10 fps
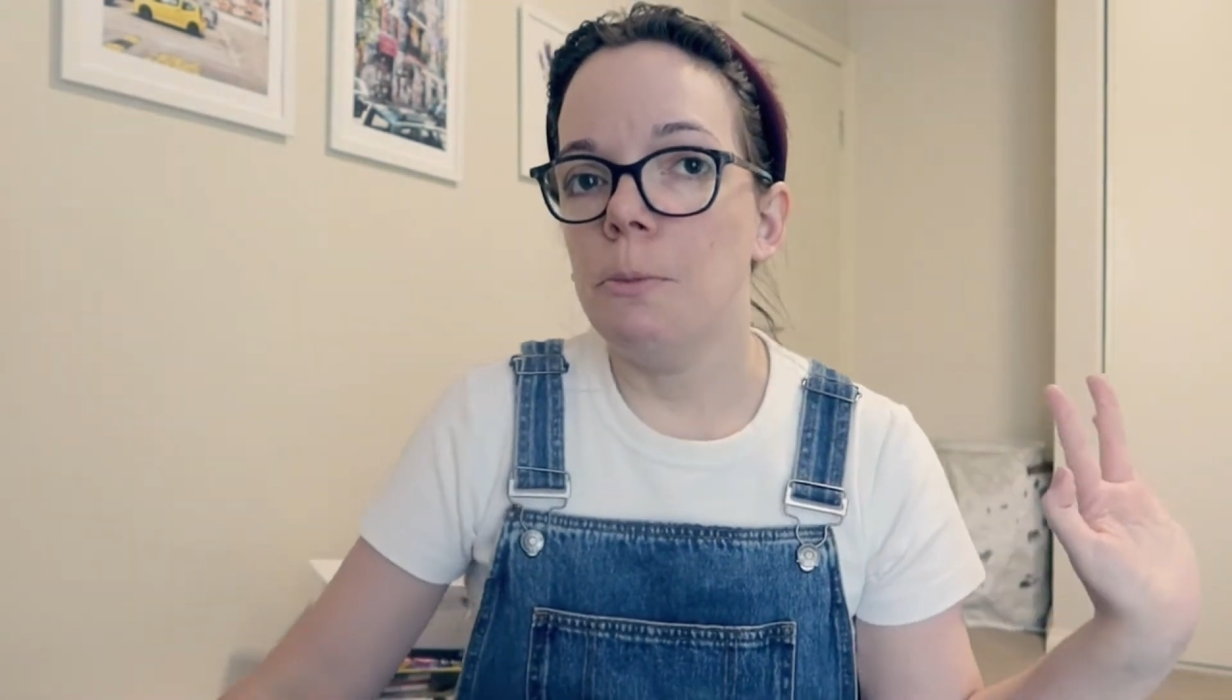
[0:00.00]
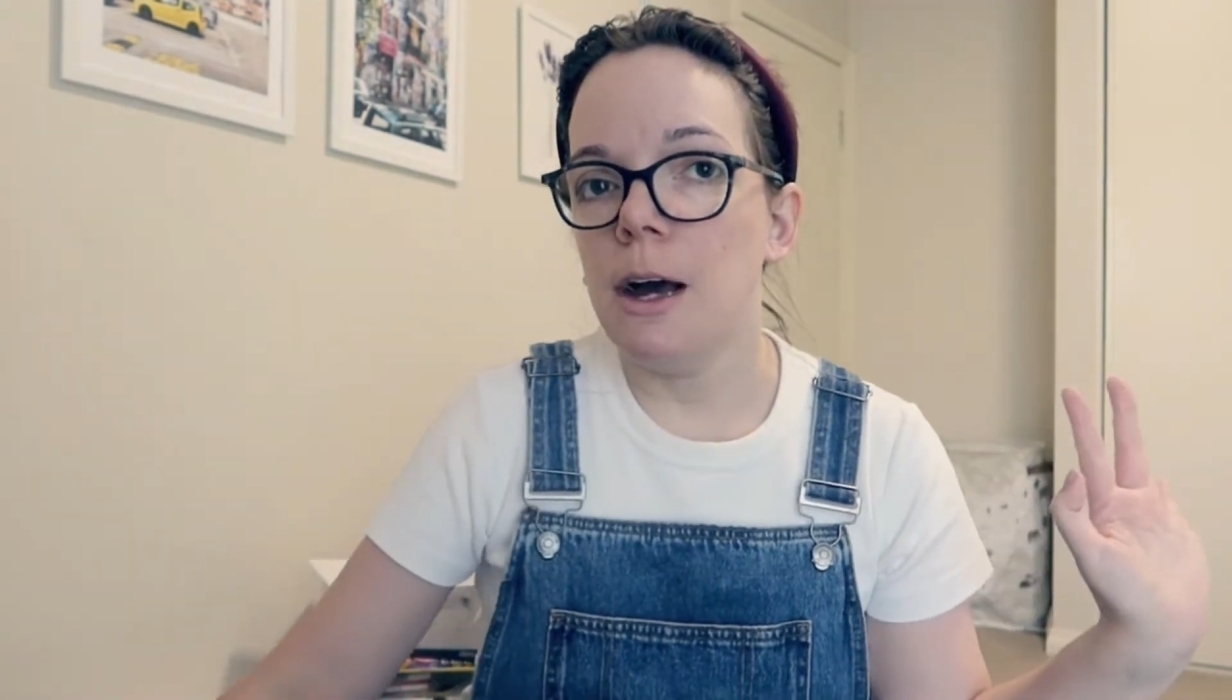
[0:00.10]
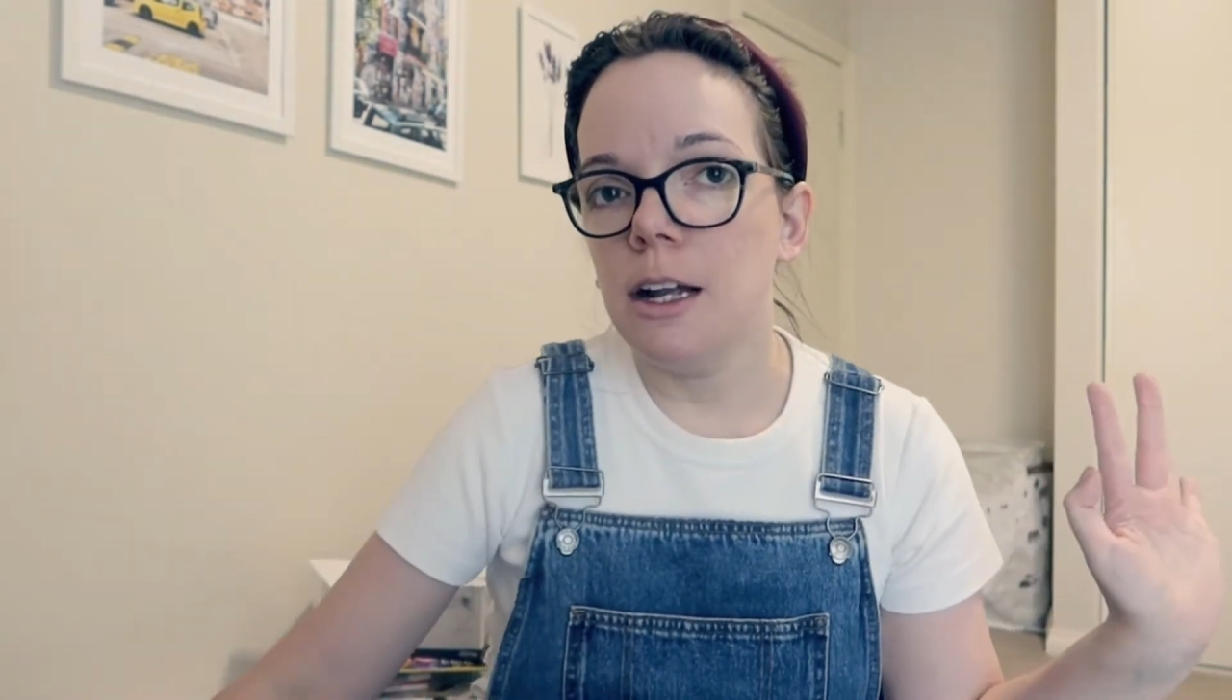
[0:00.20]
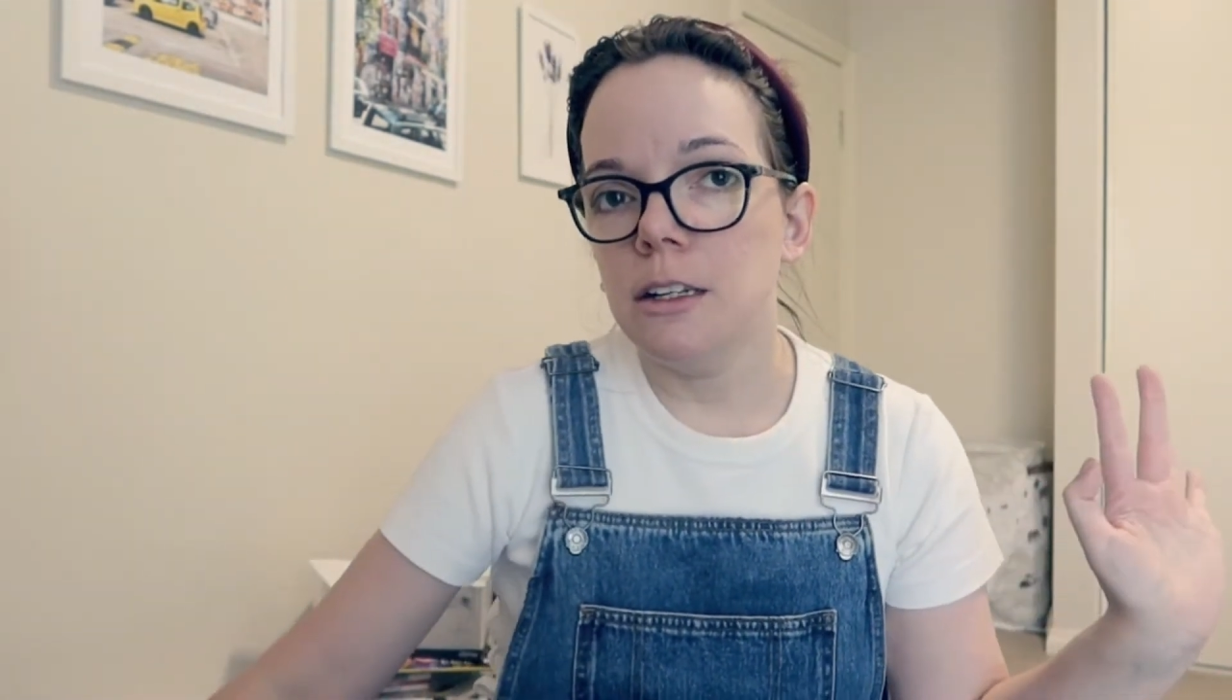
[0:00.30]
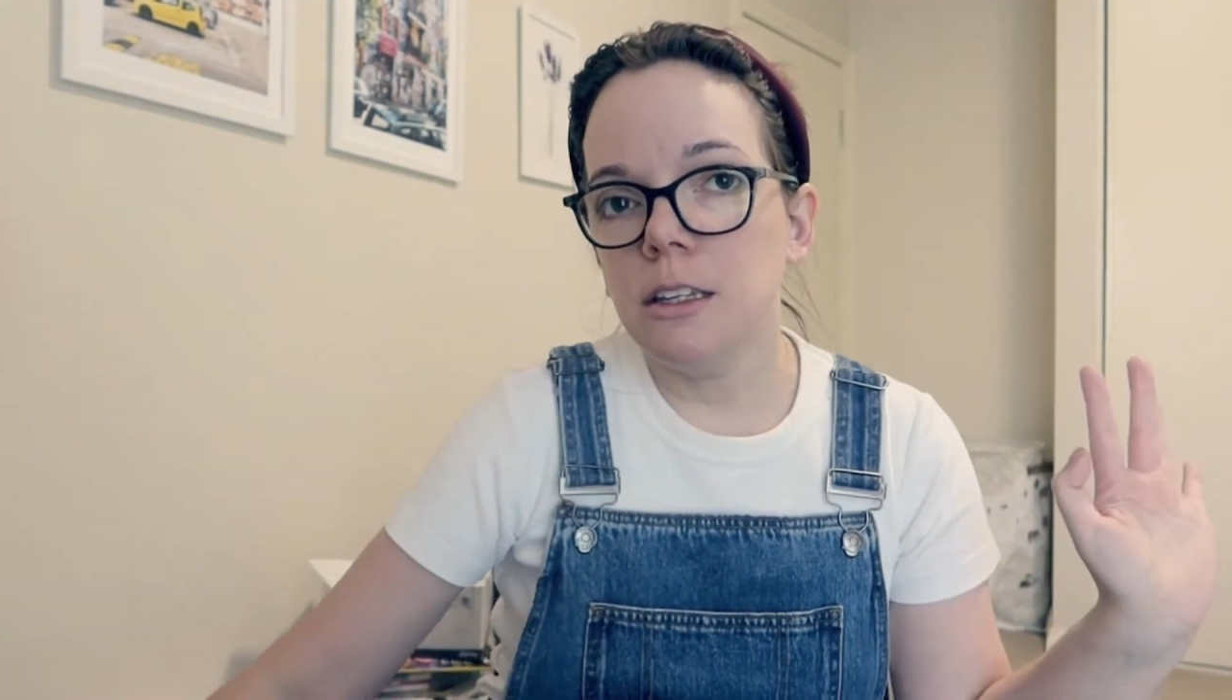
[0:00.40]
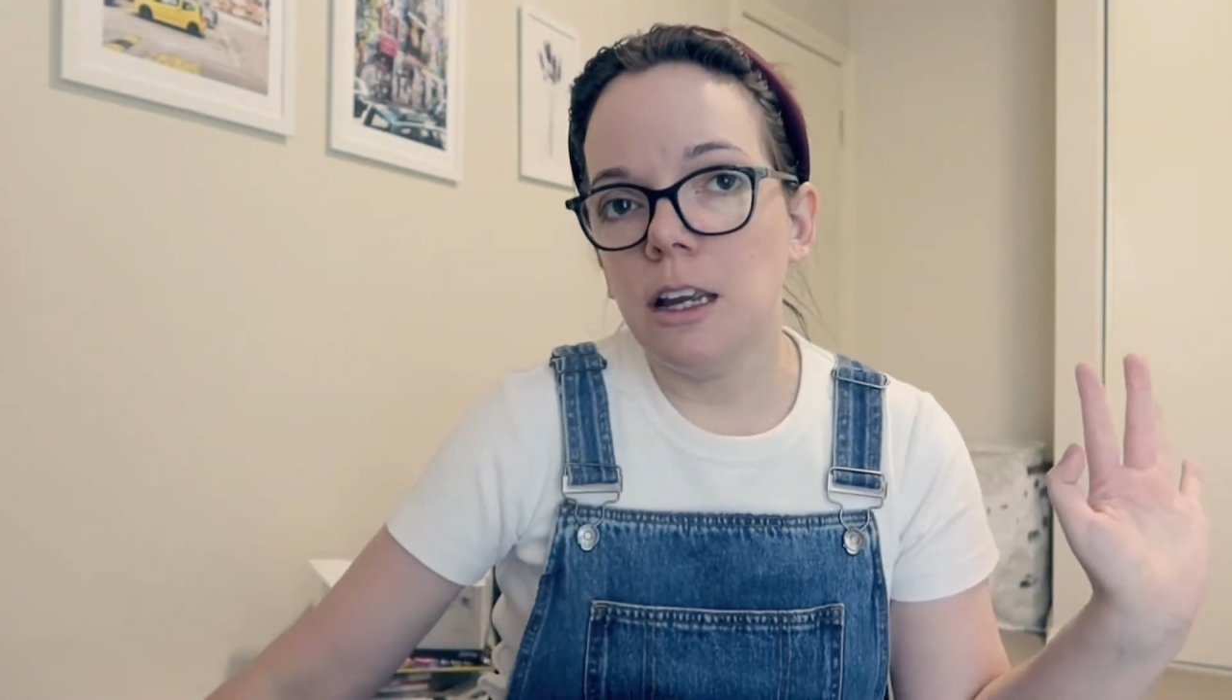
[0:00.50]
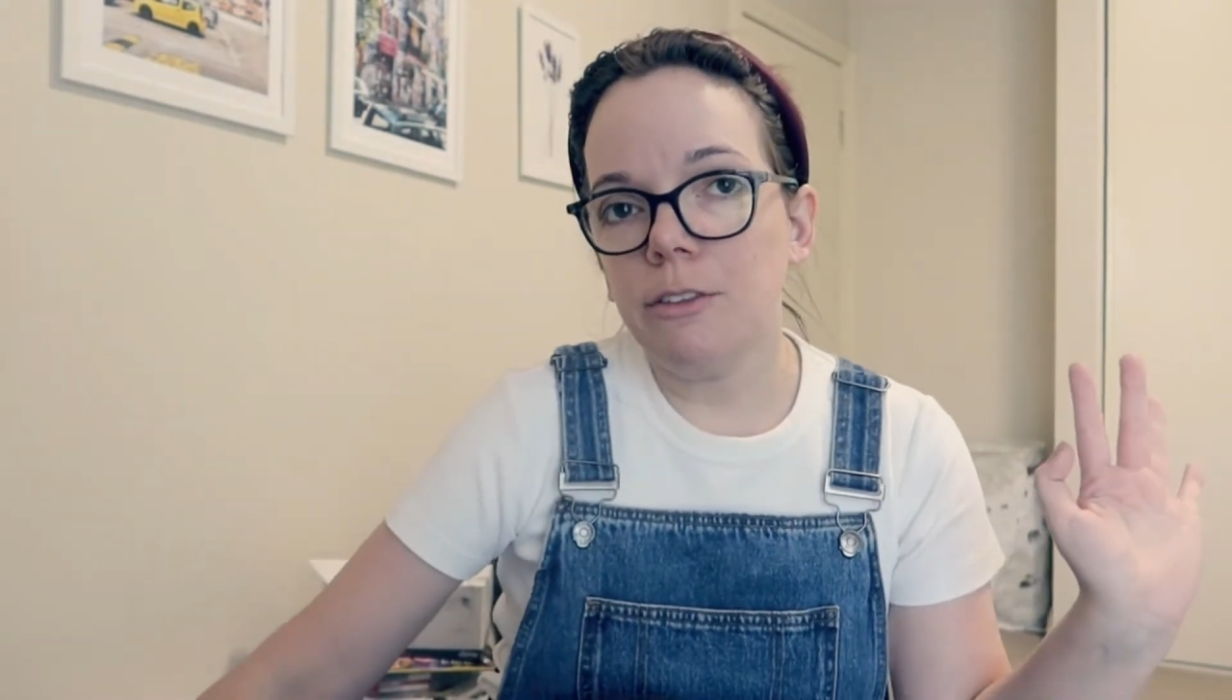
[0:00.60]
but